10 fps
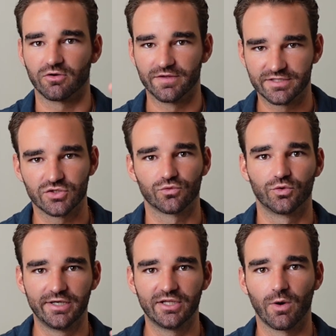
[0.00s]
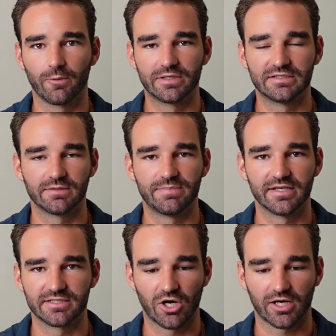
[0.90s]
This is really where we need to be
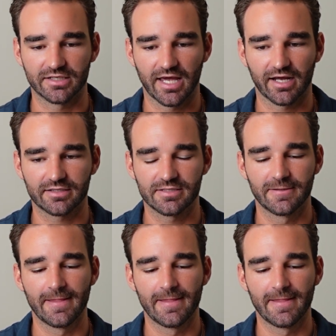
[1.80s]
as the architect.